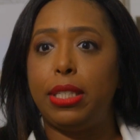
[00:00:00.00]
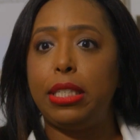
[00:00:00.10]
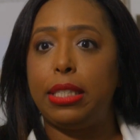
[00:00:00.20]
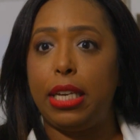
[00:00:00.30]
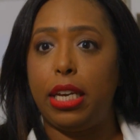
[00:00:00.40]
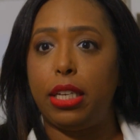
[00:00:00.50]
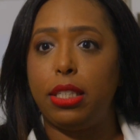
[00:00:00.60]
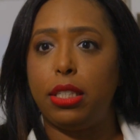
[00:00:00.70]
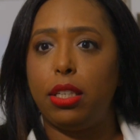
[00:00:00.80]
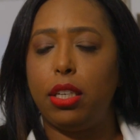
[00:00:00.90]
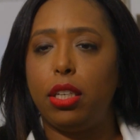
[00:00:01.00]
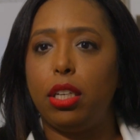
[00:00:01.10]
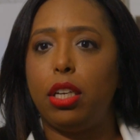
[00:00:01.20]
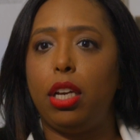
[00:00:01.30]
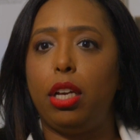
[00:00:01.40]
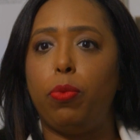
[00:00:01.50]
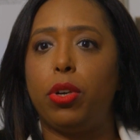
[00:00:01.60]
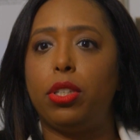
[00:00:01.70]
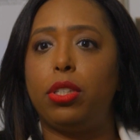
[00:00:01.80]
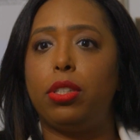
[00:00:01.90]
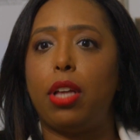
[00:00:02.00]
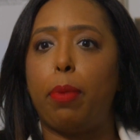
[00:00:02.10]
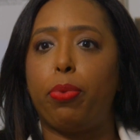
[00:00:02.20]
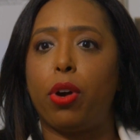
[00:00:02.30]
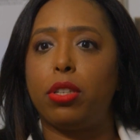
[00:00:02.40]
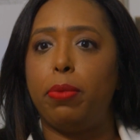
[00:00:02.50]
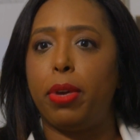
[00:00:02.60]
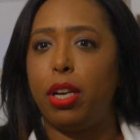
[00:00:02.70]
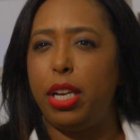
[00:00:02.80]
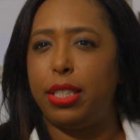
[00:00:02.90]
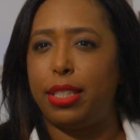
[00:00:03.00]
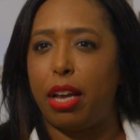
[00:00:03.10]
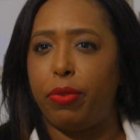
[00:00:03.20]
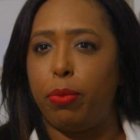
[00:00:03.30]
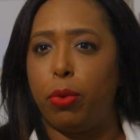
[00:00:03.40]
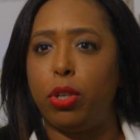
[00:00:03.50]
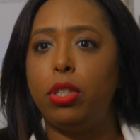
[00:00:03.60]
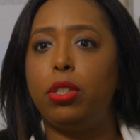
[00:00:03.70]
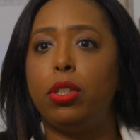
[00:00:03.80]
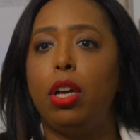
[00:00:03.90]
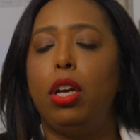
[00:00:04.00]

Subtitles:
disease, it was approximately 7 months,